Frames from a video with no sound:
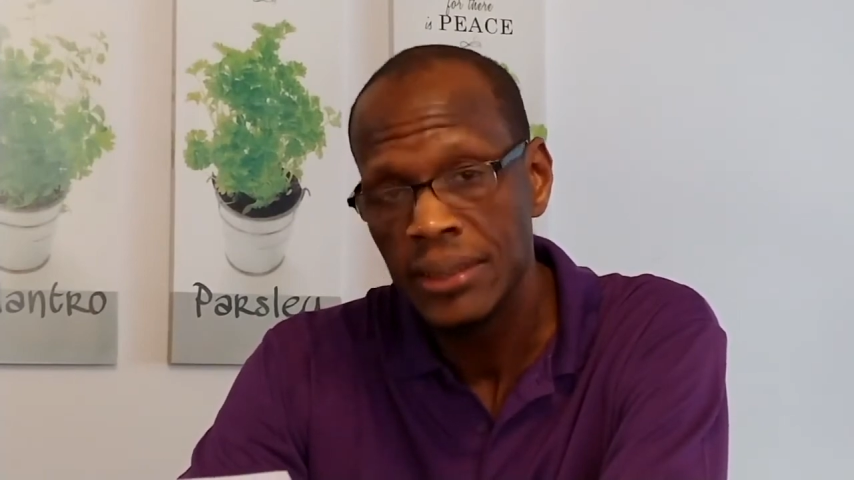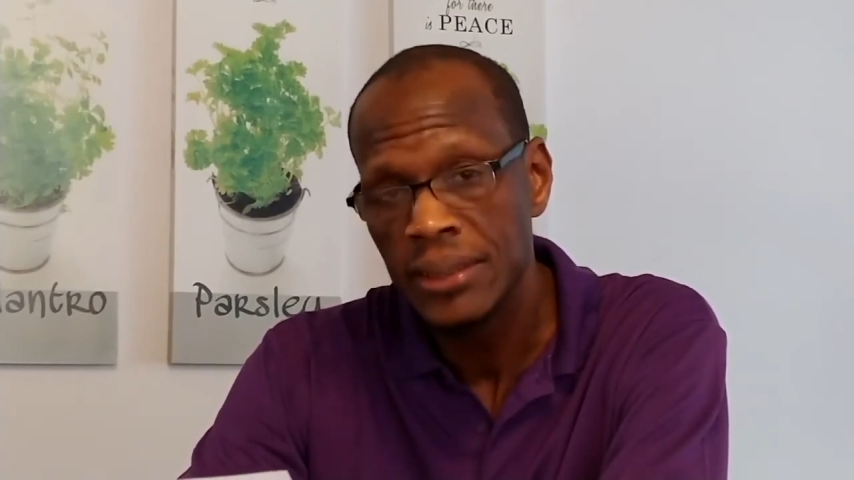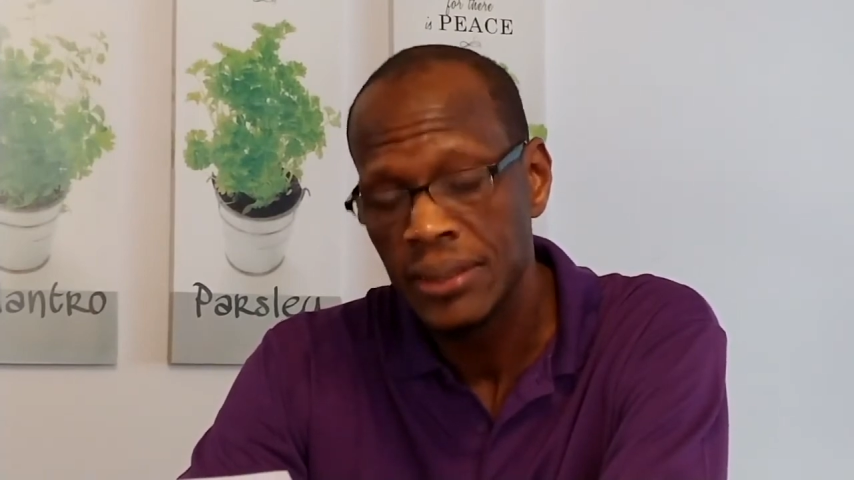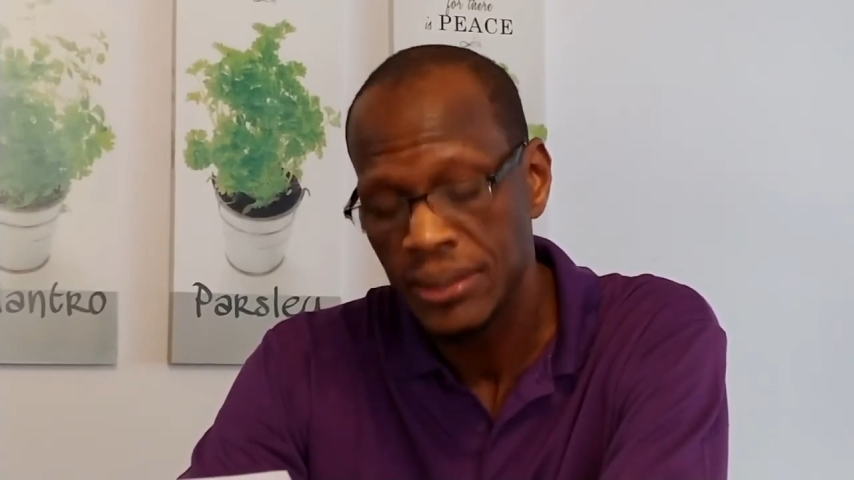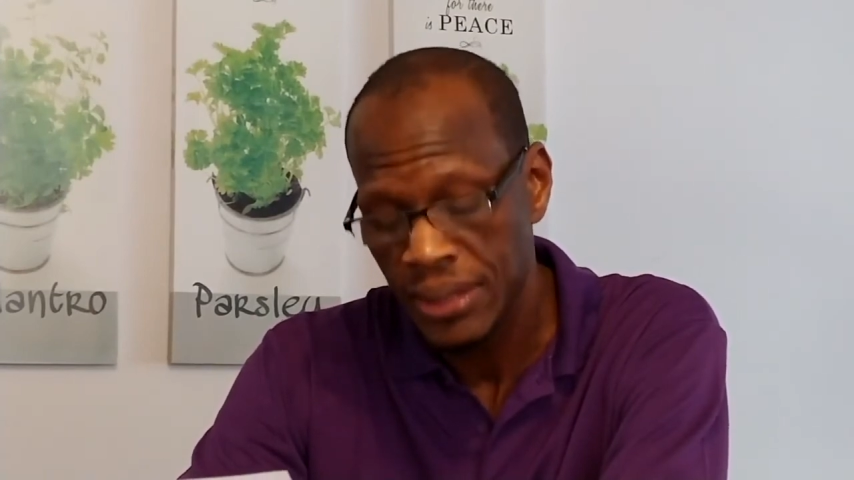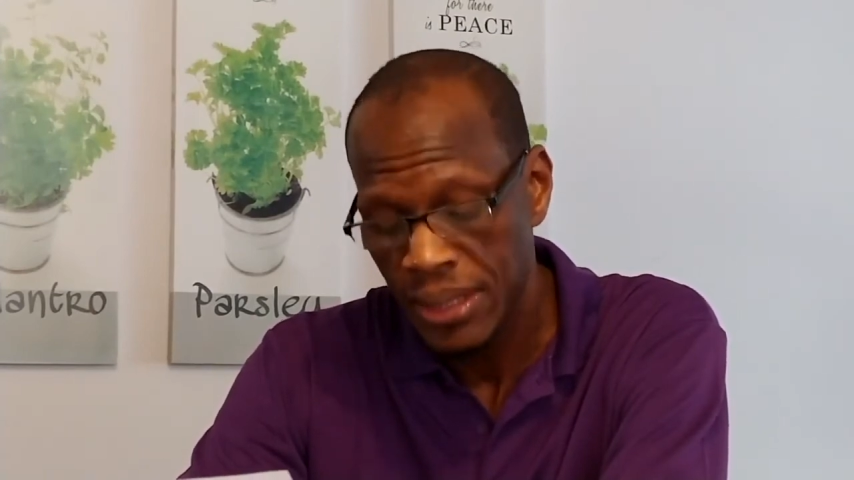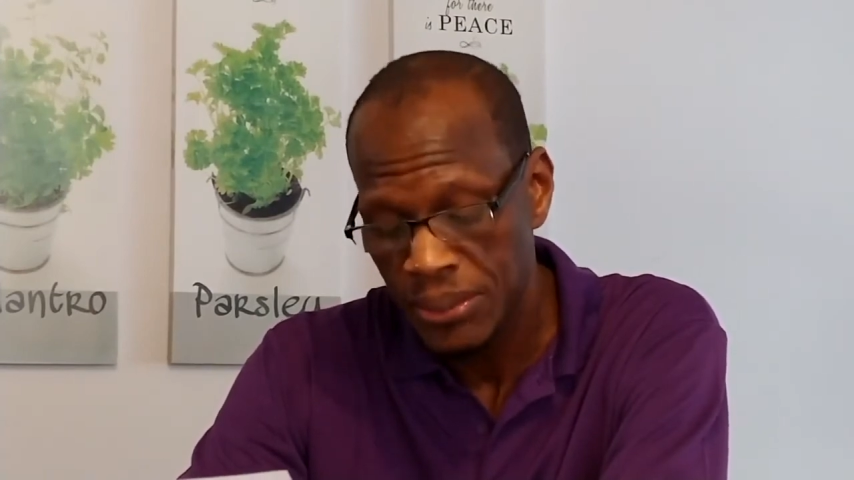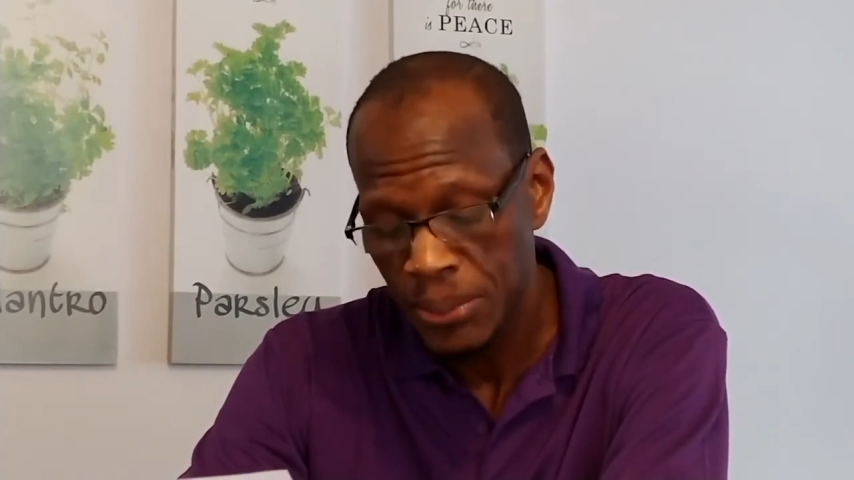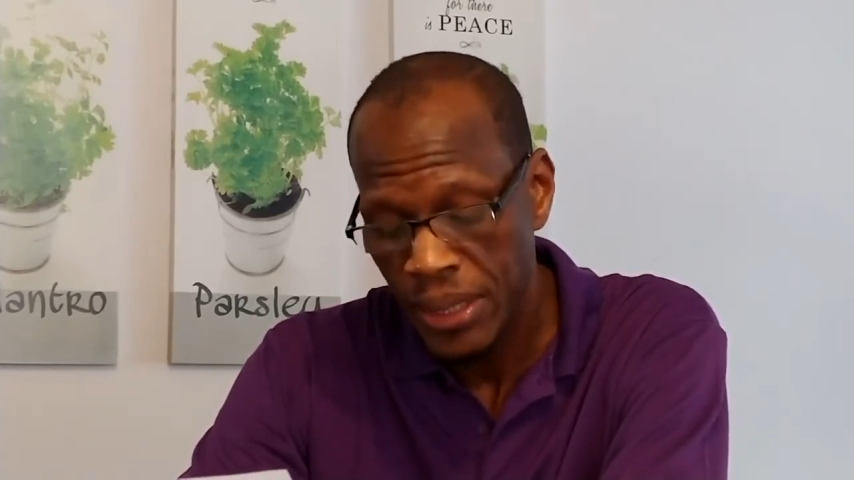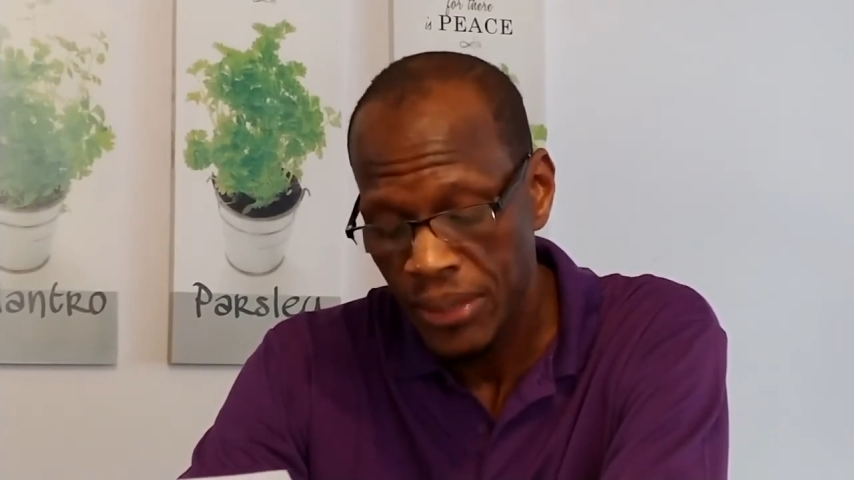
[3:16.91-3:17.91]
James
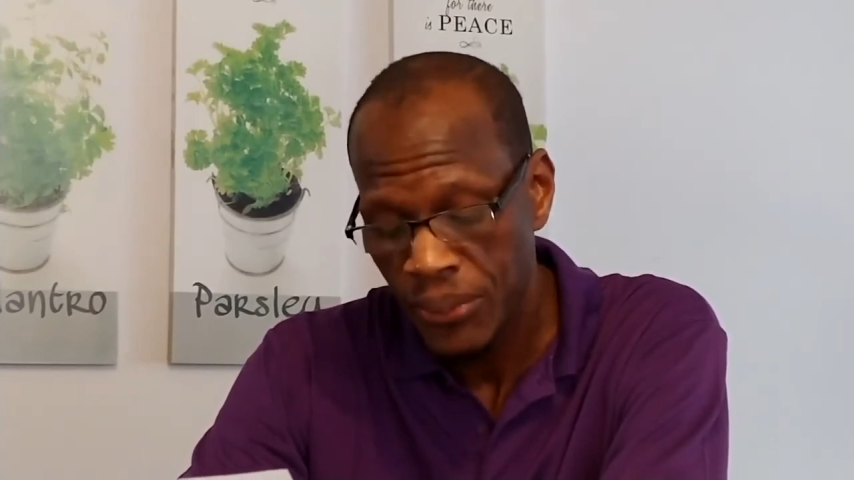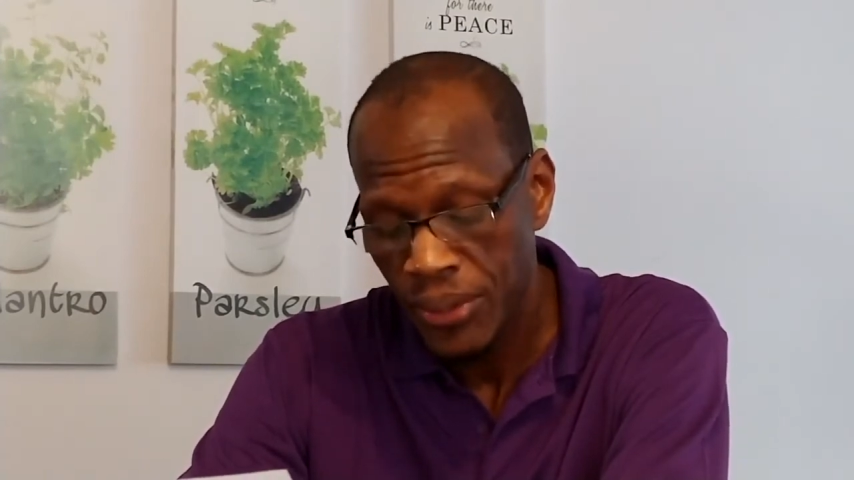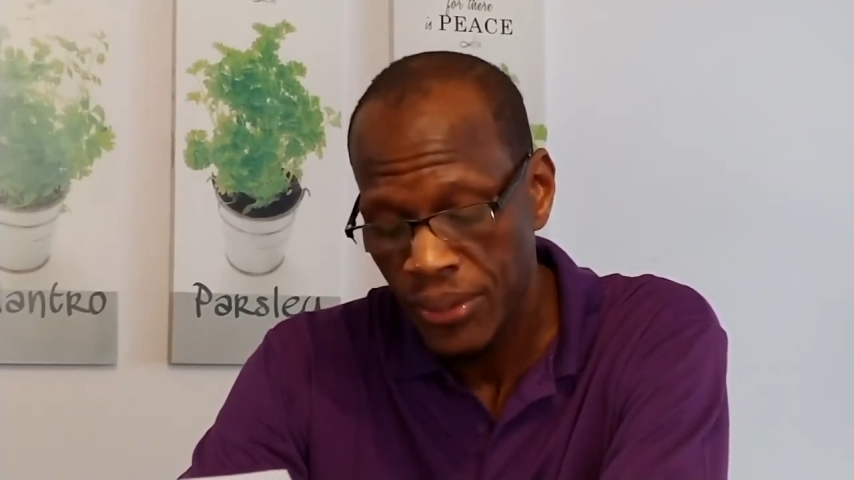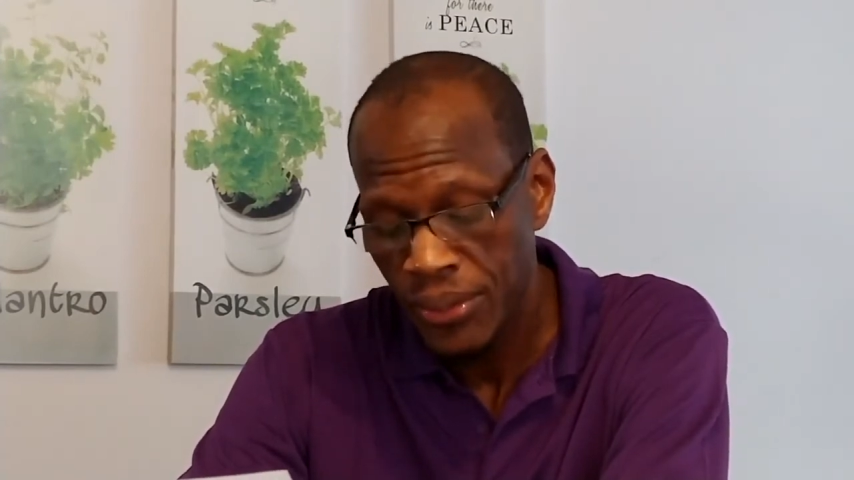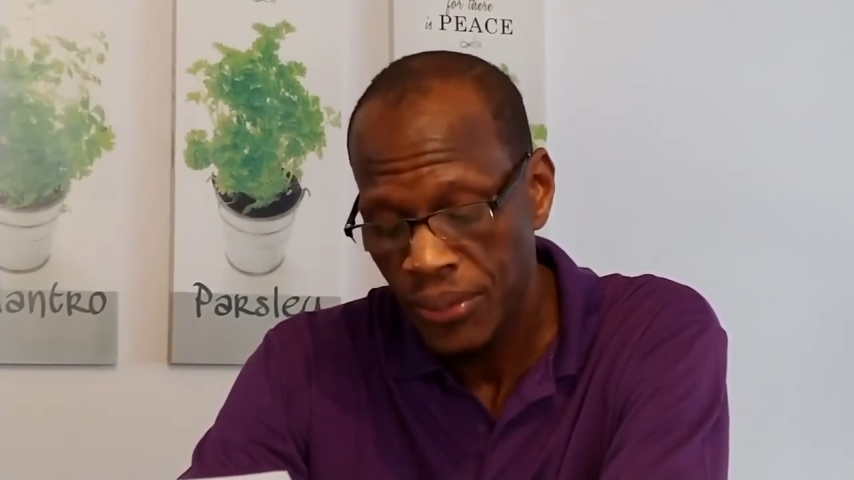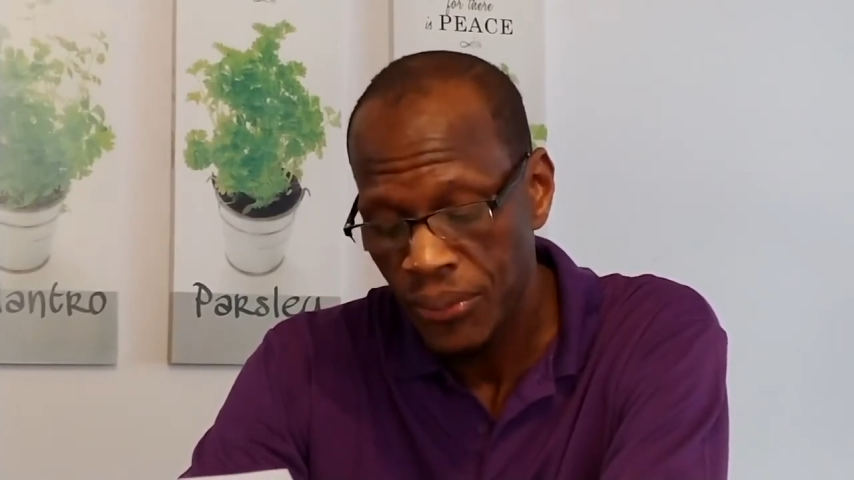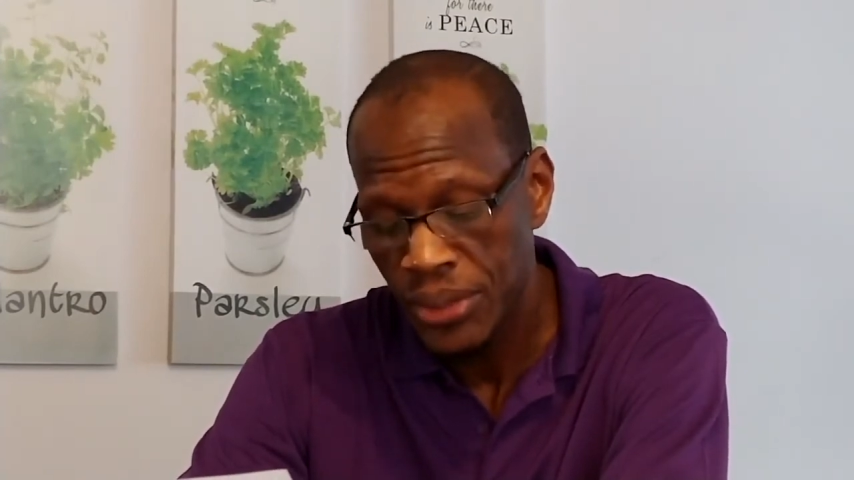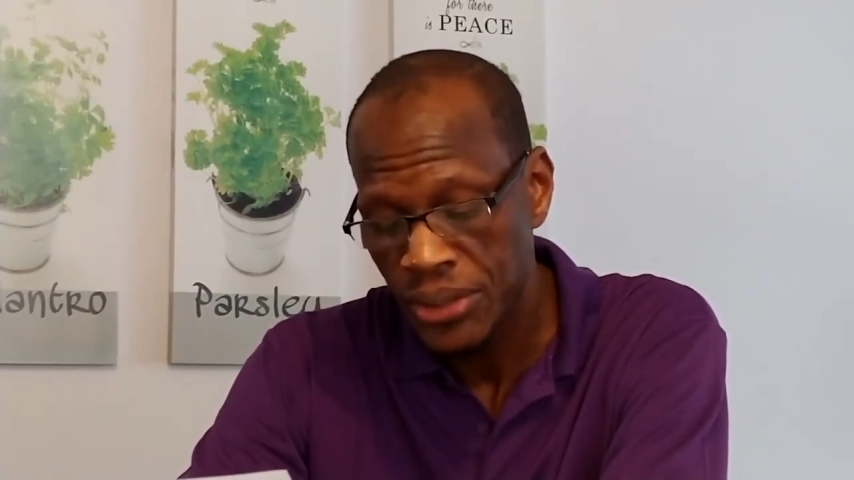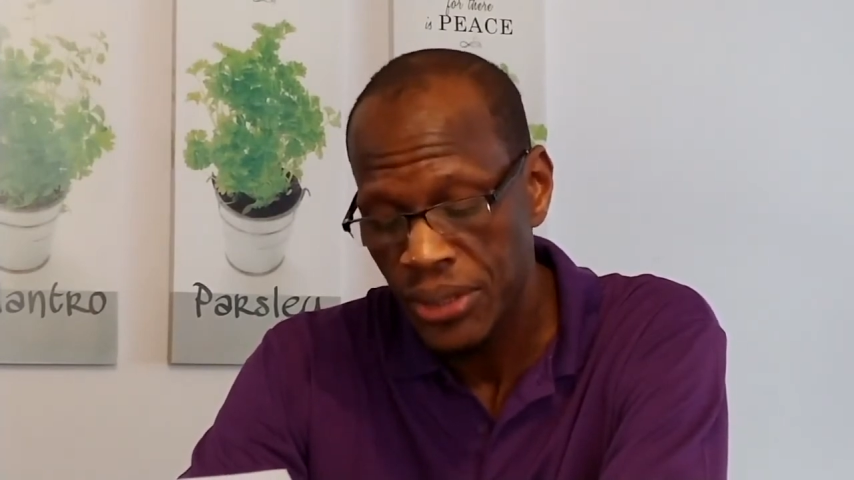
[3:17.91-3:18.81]
Beckwourth returned